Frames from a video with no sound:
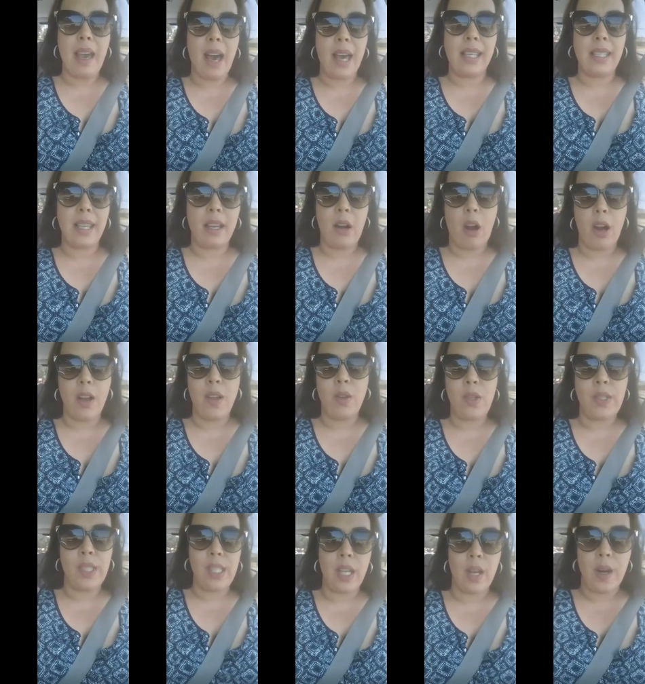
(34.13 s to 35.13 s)
I said, are you
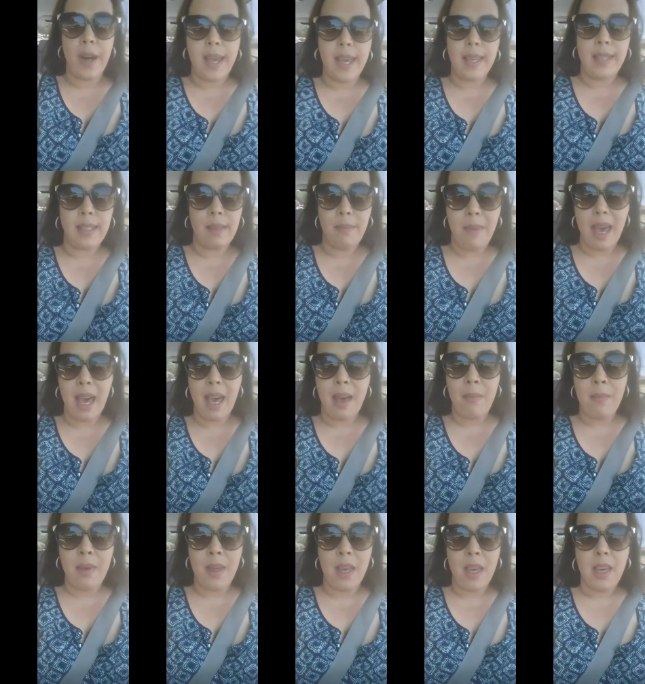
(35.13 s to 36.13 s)
serious,
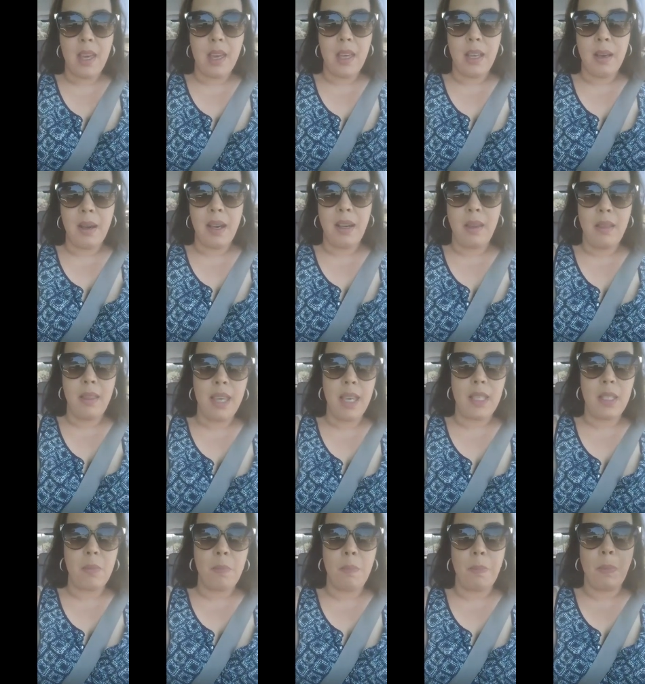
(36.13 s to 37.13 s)
ma'am?
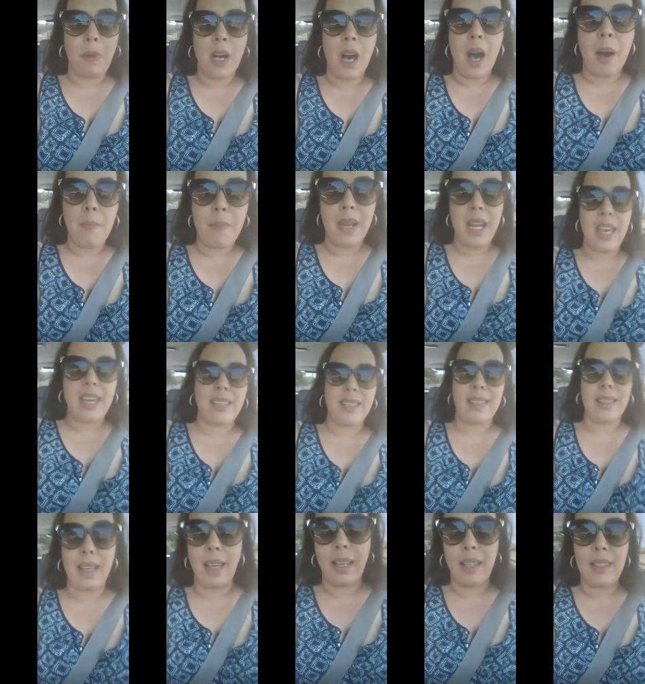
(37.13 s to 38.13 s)
These companies
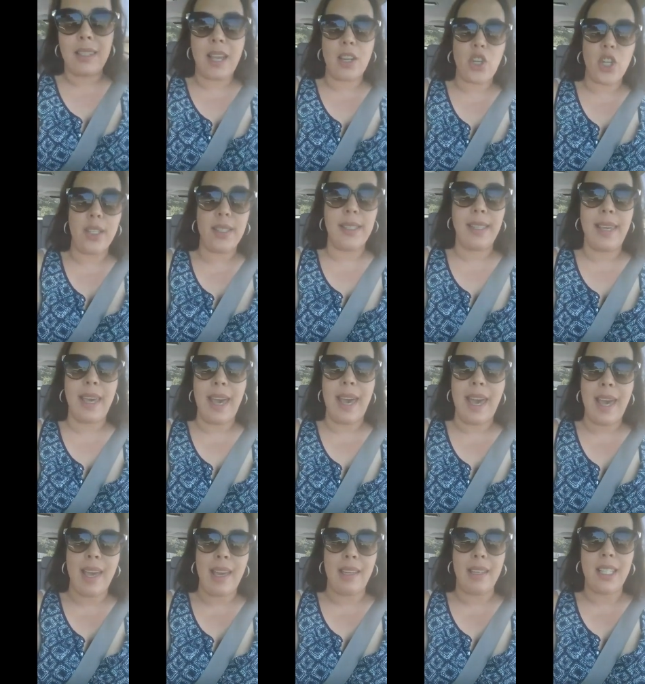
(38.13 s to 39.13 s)
such as
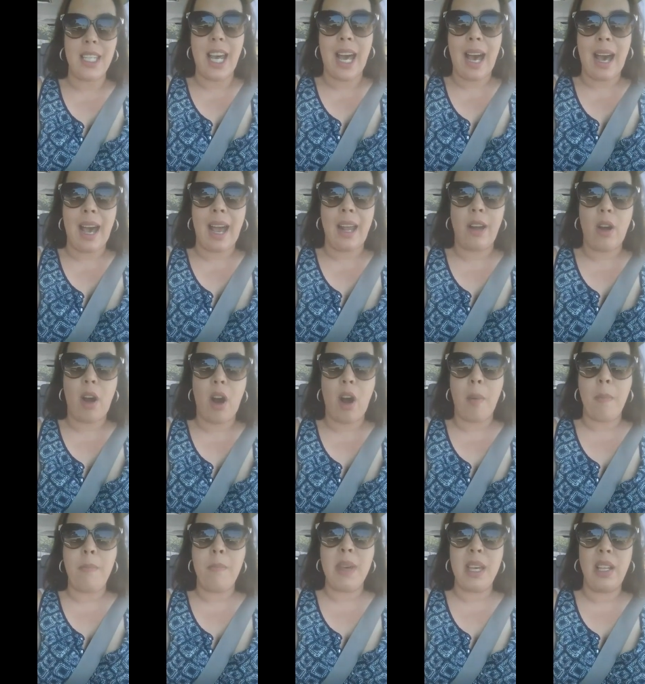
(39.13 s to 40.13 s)
Gain, Tide,
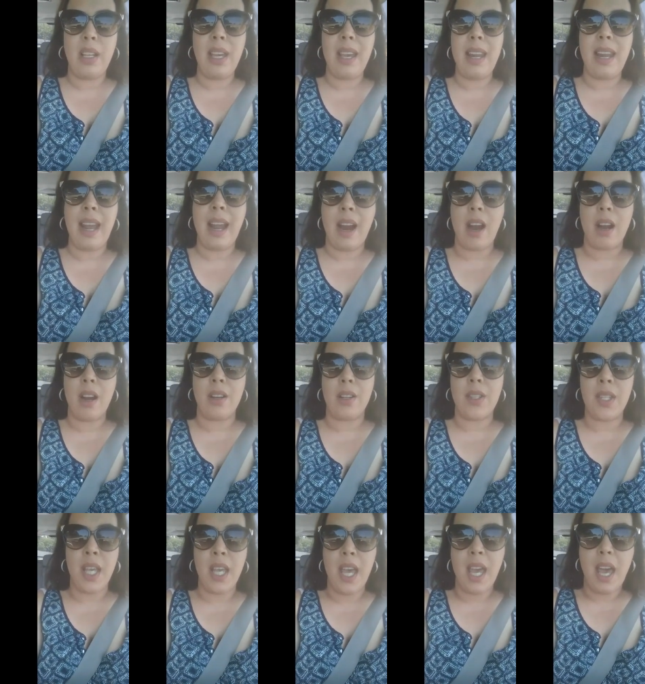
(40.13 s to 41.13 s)
are millionaires,
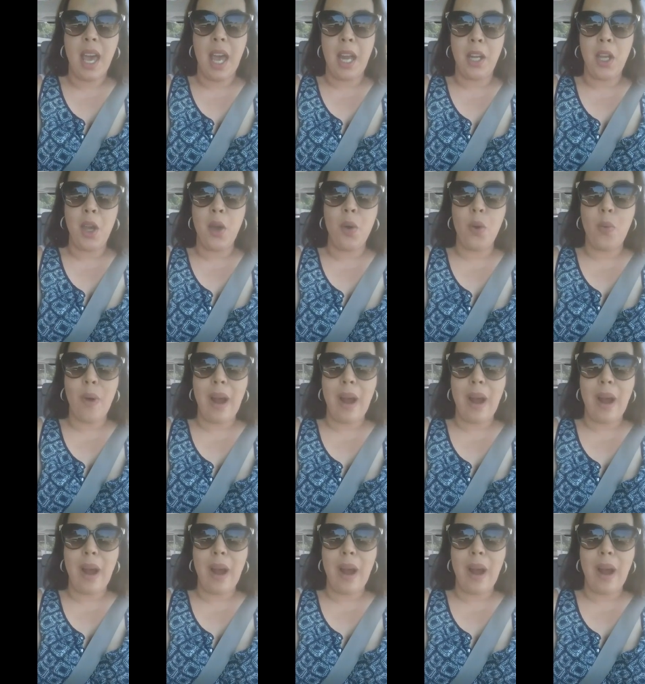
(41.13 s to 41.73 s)
and you'd